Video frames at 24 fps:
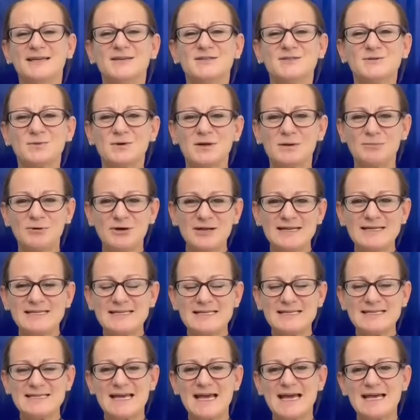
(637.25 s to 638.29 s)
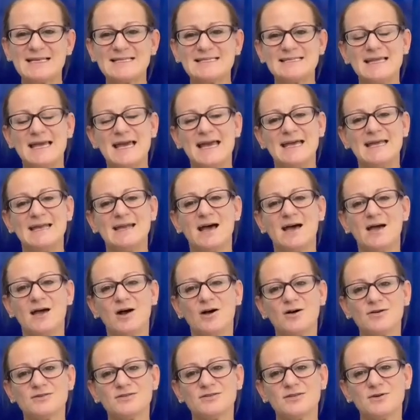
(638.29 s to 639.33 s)
So we're gonna put it to the test, and
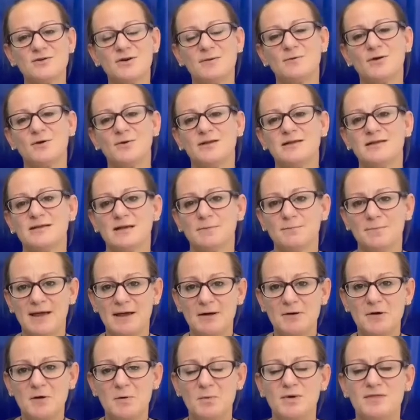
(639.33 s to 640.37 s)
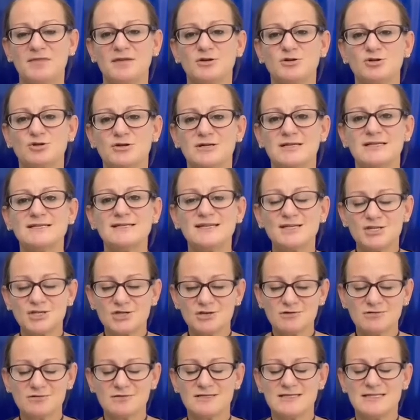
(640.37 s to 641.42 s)
I also am going to compare it with a
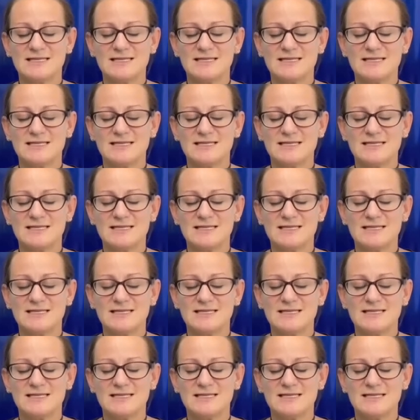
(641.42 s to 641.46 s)
traditional